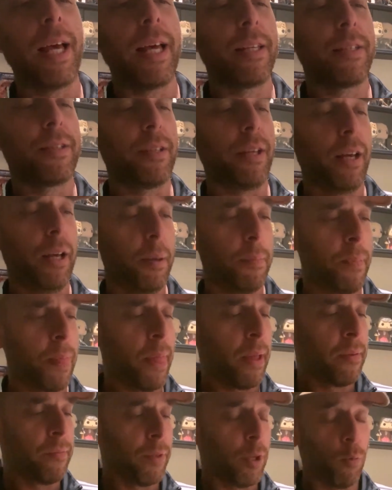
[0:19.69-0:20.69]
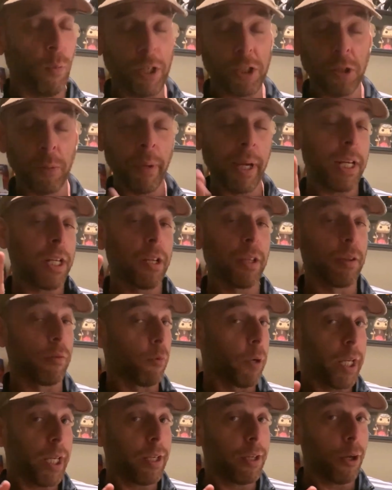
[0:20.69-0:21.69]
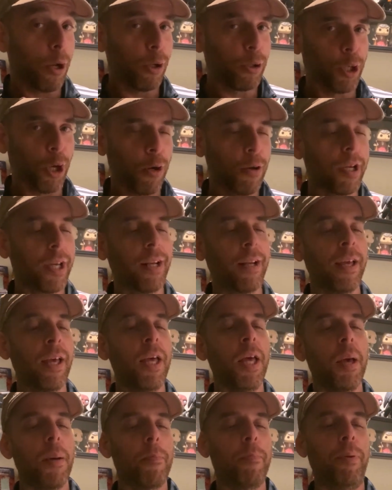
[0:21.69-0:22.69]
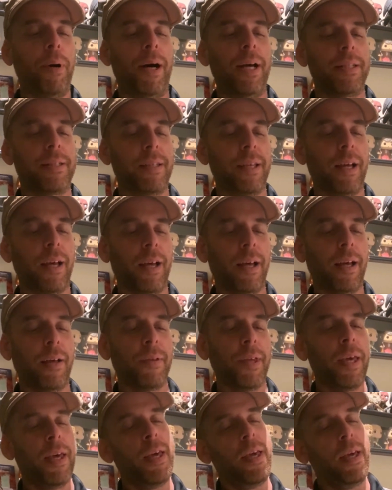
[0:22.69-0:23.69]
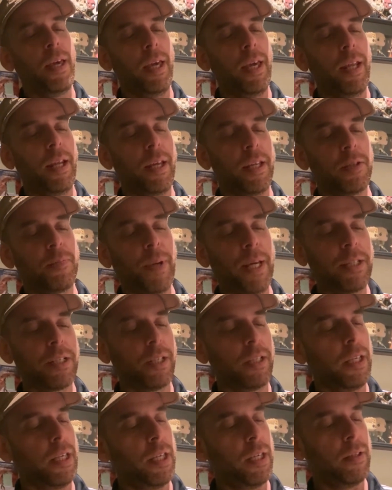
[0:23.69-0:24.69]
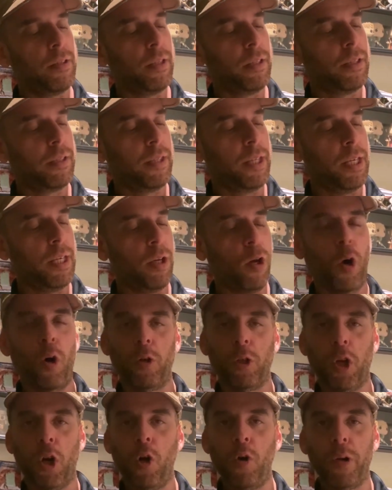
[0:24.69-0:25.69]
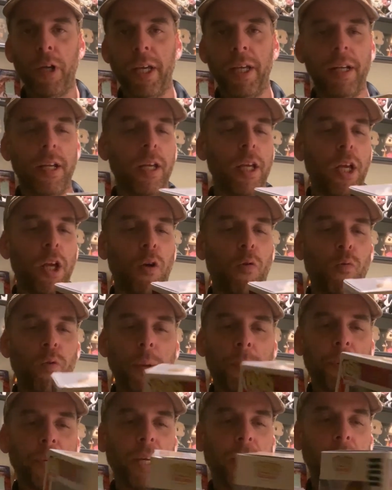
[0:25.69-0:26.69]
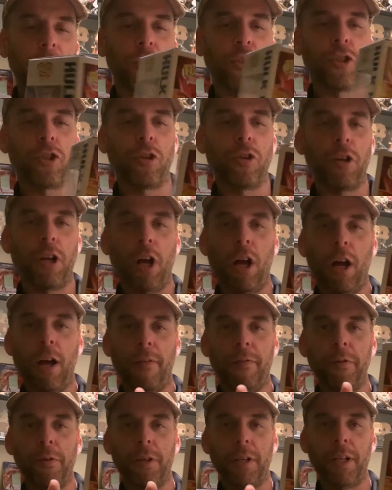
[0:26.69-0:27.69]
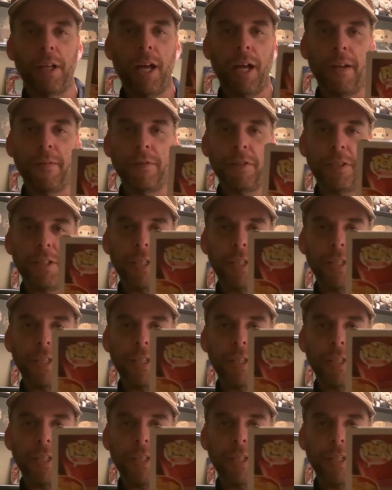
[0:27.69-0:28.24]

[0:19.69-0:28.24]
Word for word: as um, WrestleMania 3 Hulk Hogan, but uh, it is basically the Hulk Hogan ripping his shirt off. You can kind of